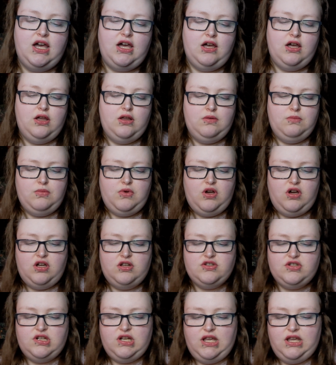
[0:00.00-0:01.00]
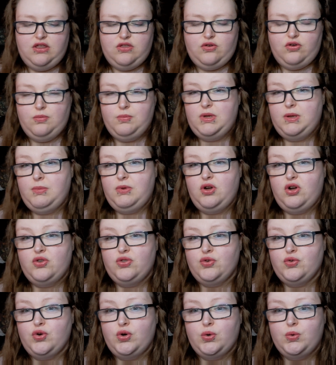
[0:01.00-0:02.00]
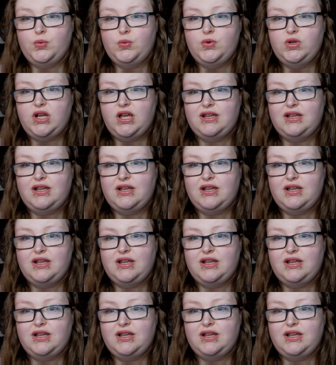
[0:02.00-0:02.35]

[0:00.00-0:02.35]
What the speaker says: underneath, or maybe on their own,